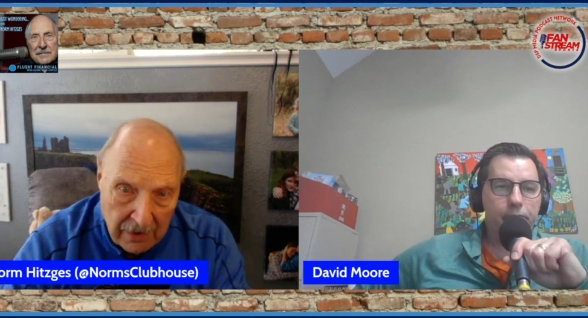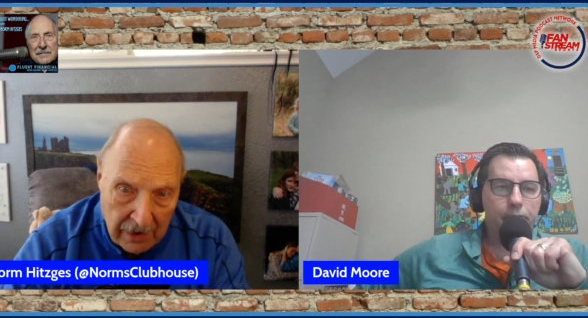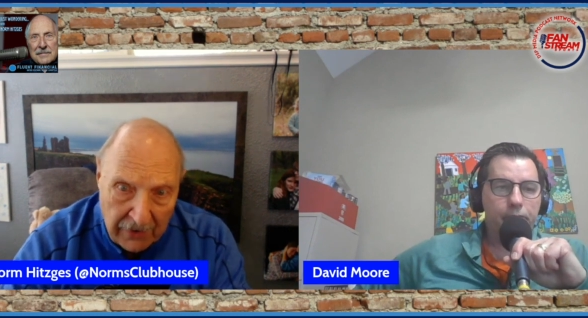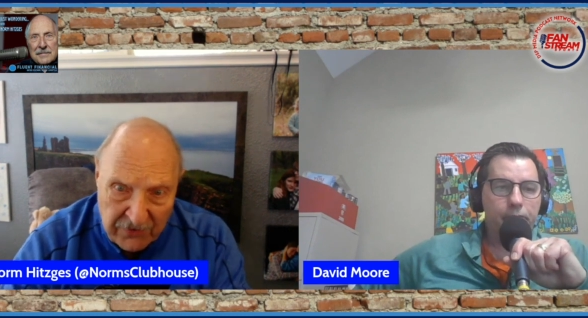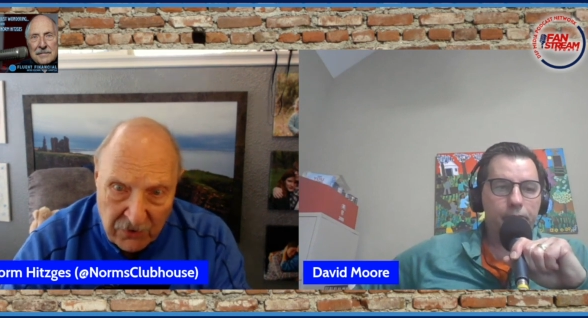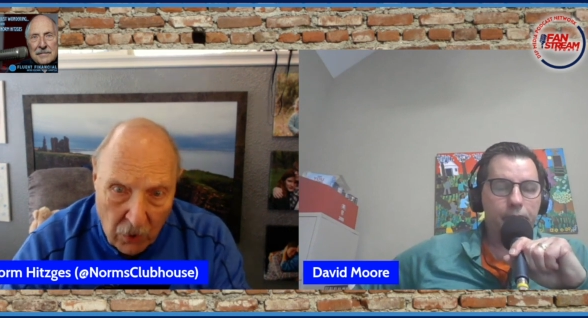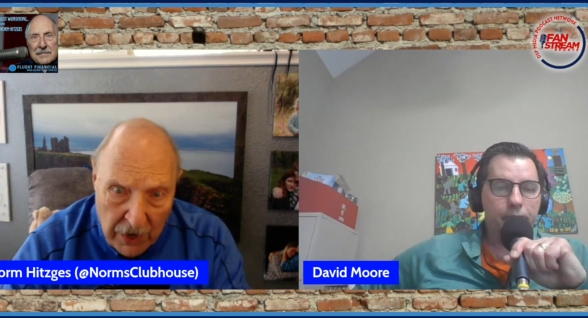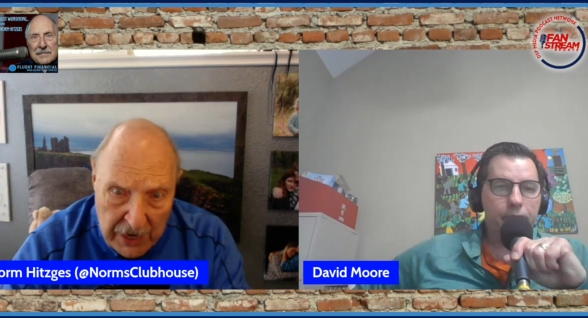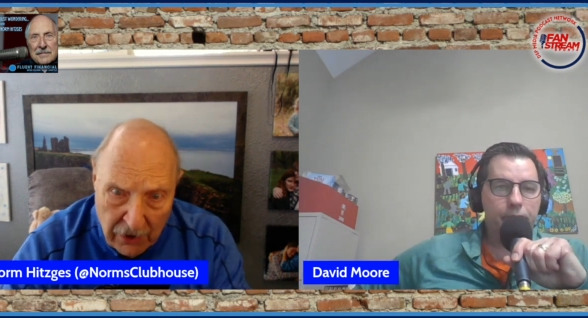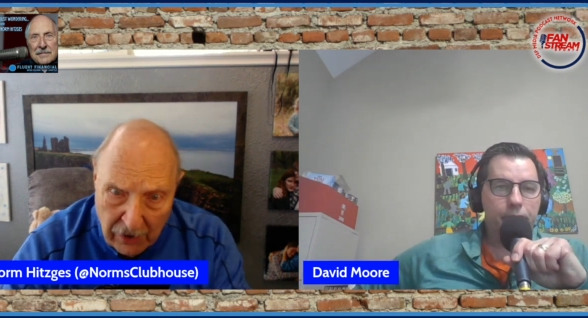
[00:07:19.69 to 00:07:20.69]
Speaker 1: After one
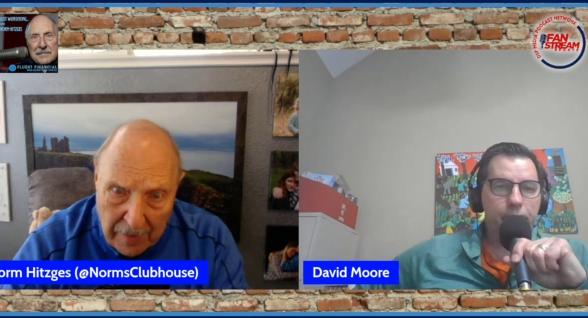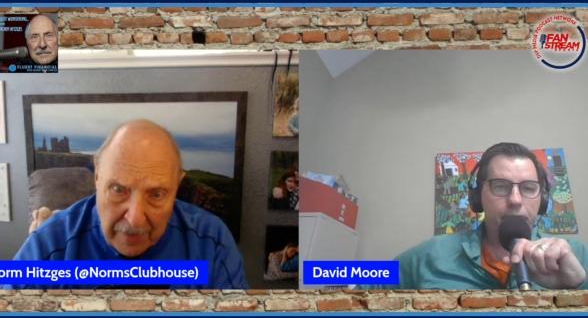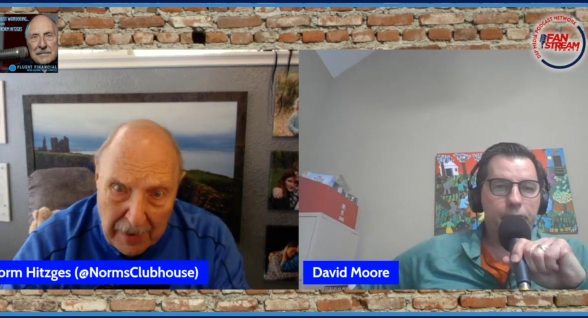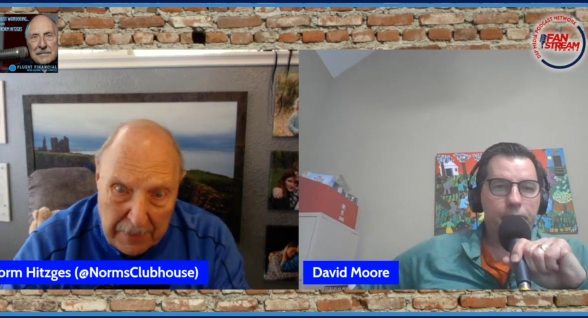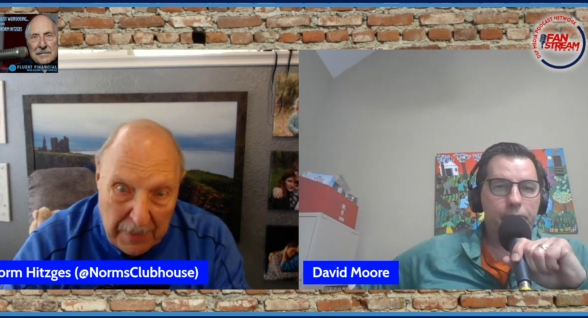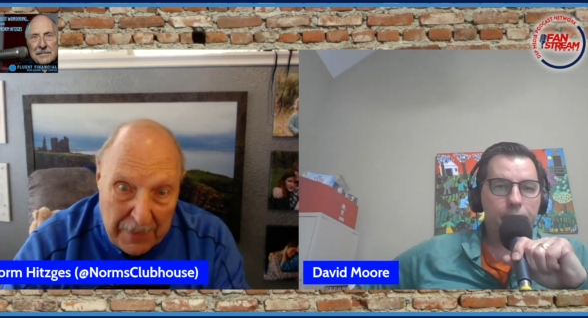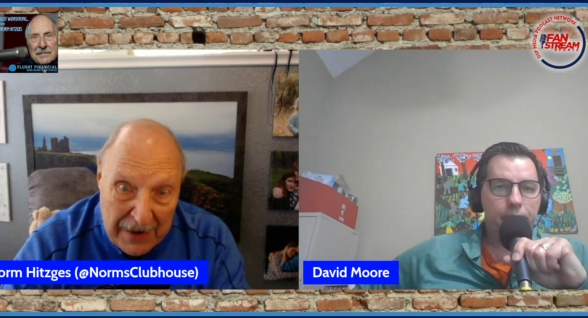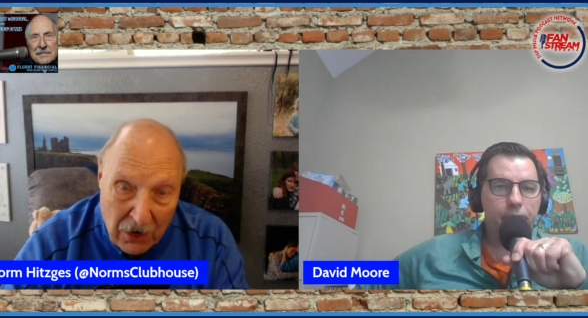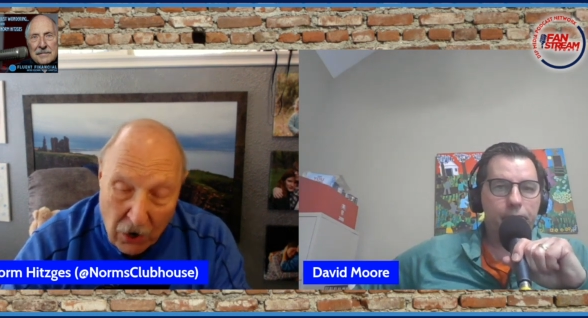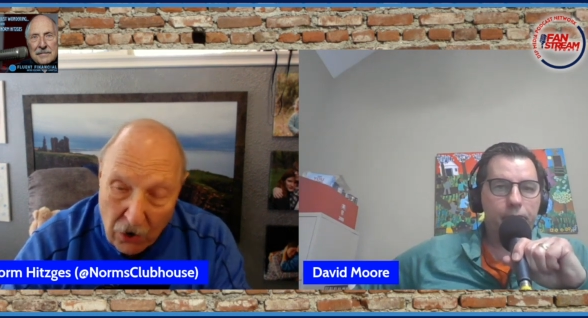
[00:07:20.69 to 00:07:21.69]
year, I might be being
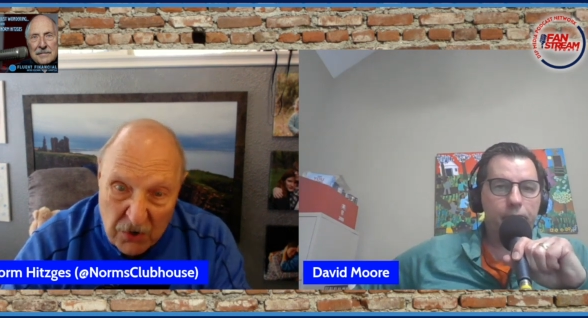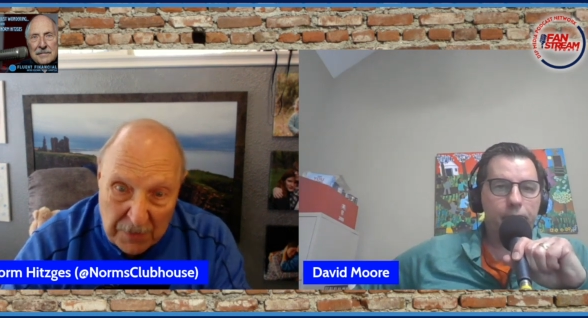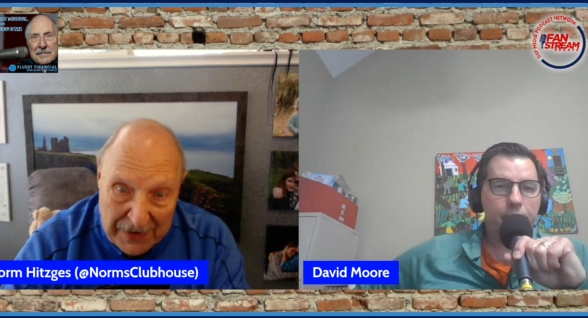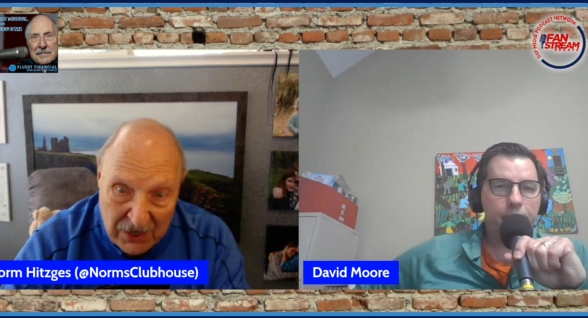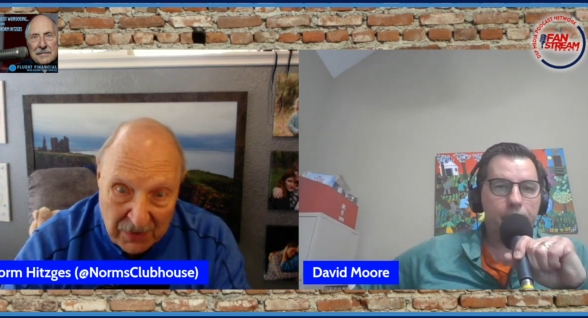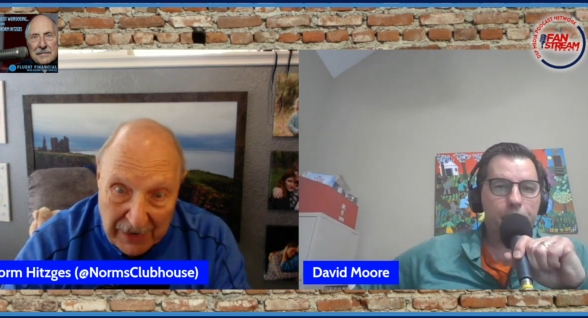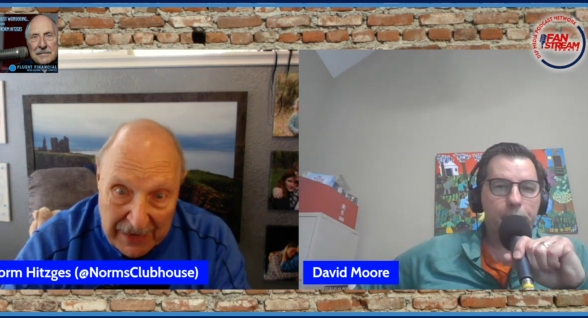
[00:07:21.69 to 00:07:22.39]
coached by somebody